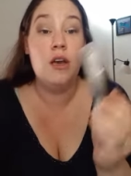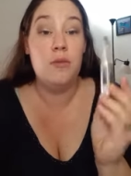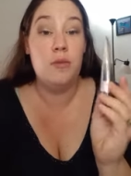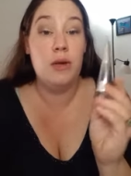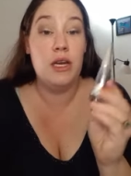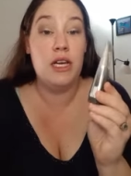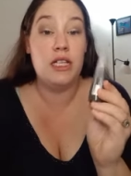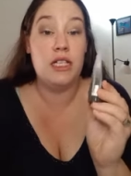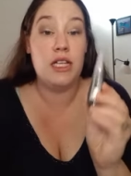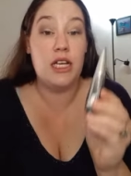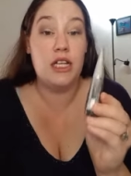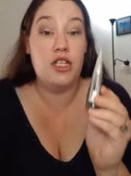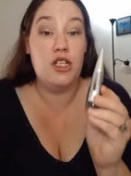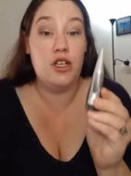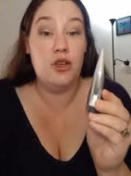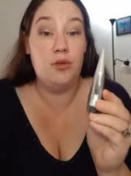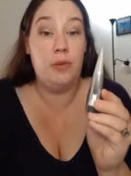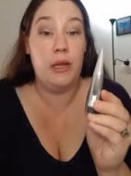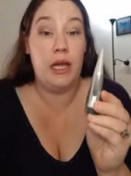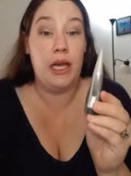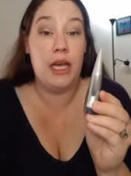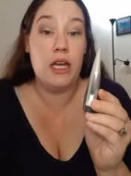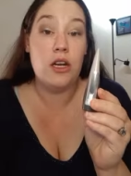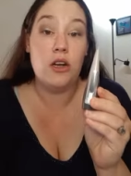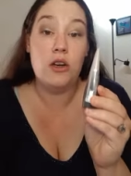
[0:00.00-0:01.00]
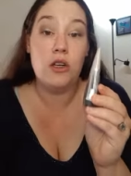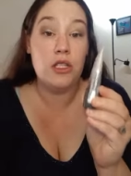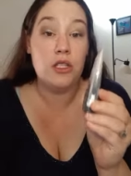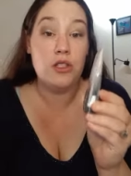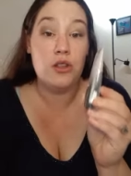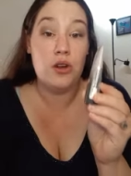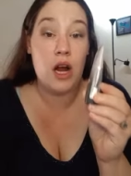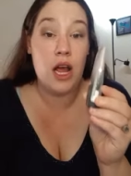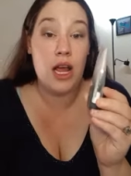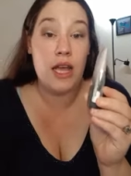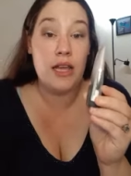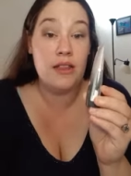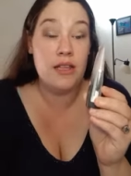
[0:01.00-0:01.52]
because I do plan on
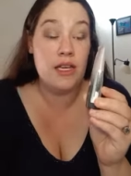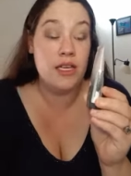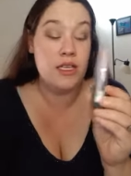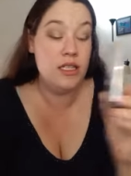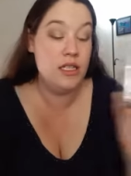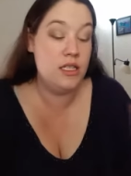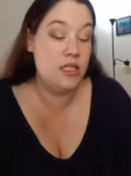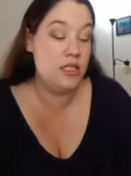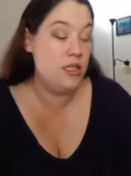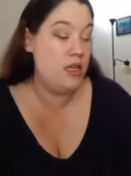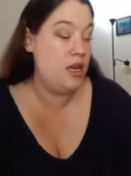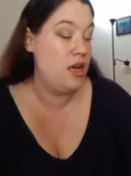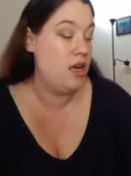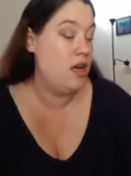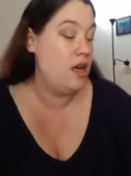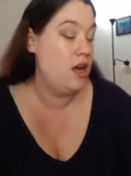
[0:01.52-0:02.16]
trying this.